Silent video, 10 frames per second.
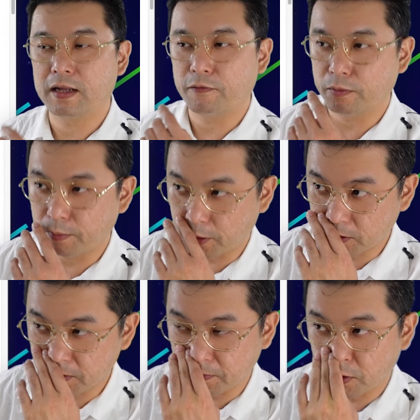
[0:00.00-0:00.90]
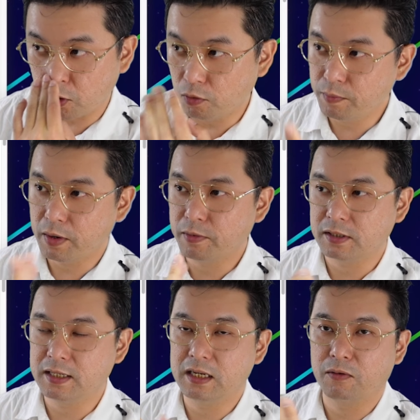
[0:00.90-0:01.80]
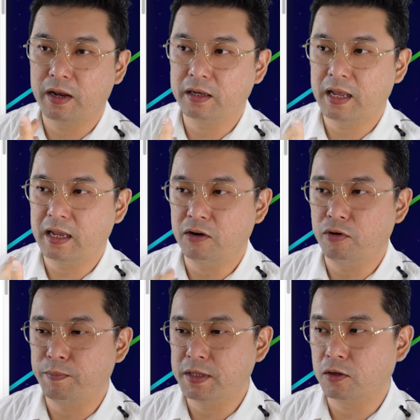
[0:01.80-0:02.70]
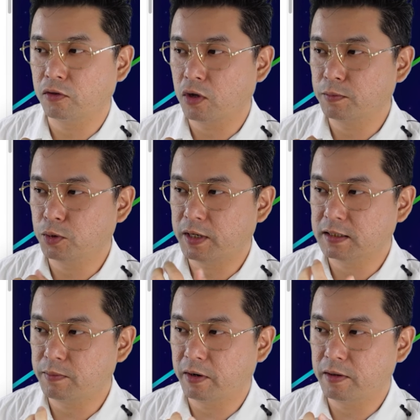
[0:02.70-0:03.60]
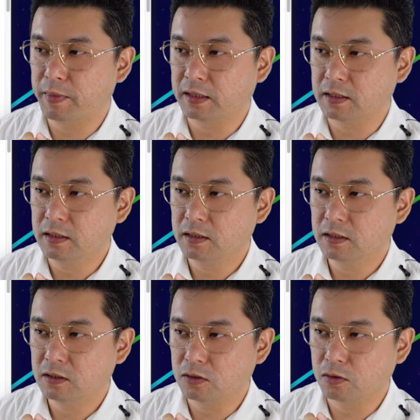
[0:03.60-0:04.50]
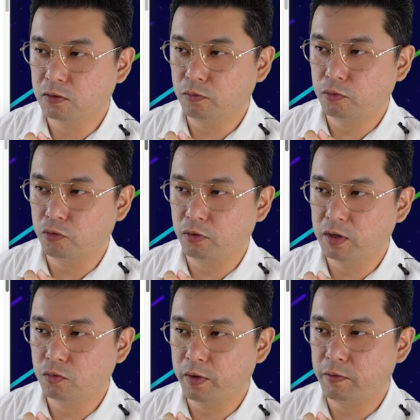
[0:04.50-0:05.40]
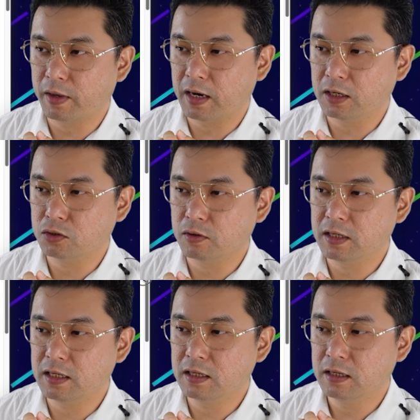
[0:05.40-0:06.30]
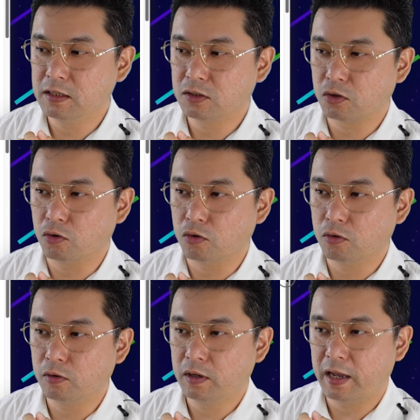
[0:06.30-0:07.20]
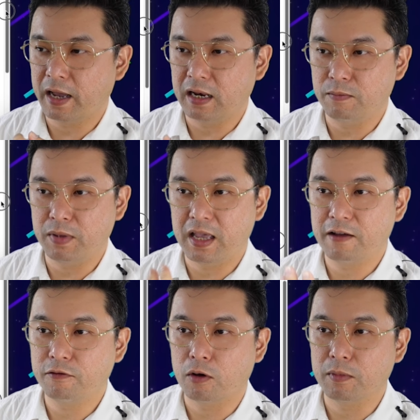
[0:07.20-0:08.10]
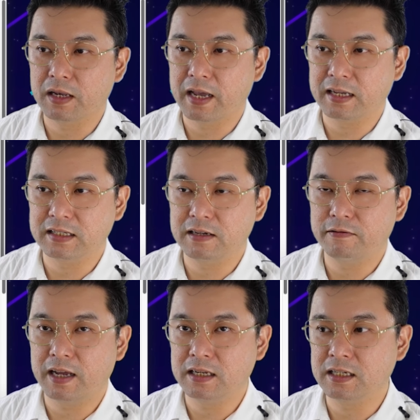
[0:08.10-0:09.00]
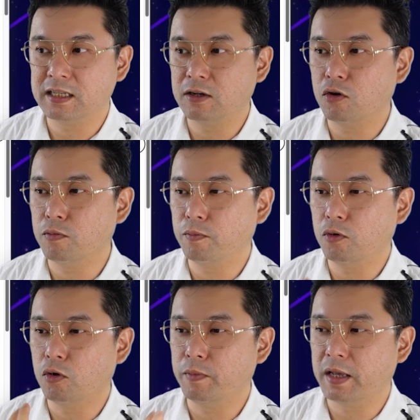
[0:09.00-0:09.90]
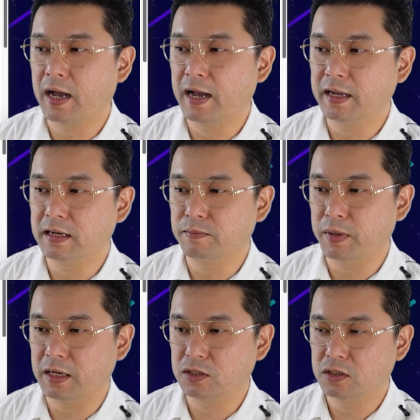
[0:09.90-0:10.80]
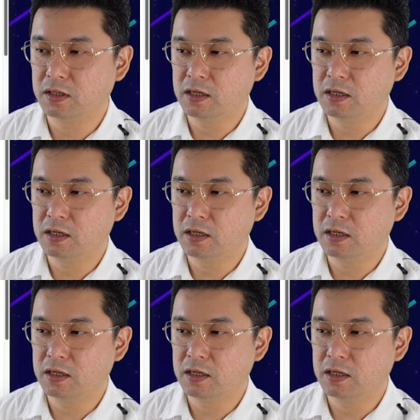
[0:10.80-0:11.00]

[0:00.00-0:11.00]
starts from the bottom. You won't be able to see the one that it repeats on top, so it doesn't really matter. So through this way, we can actually scroll and it behaves normally as if that this thing go behind the page.